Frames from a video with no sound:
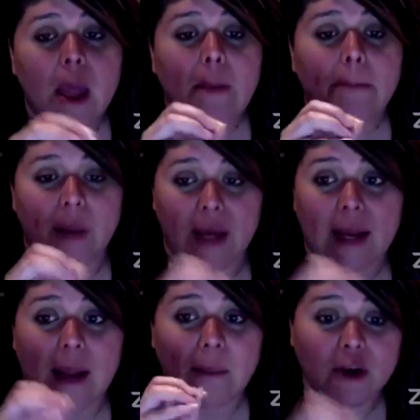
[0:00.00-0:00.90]
But
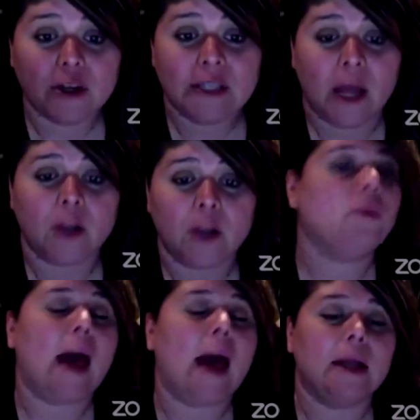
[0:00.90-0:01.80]
I'm here to tell you
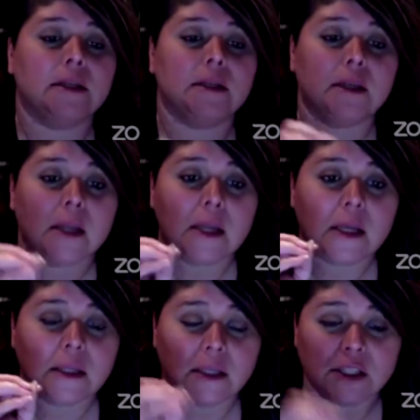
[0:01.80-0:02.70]
that
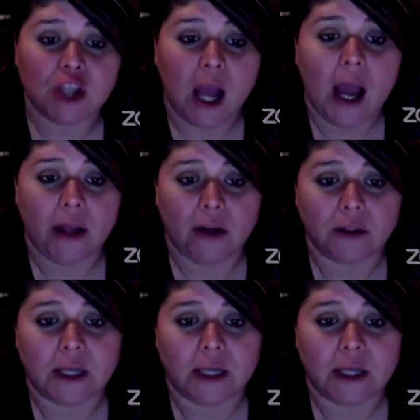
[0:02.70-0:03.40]
this child,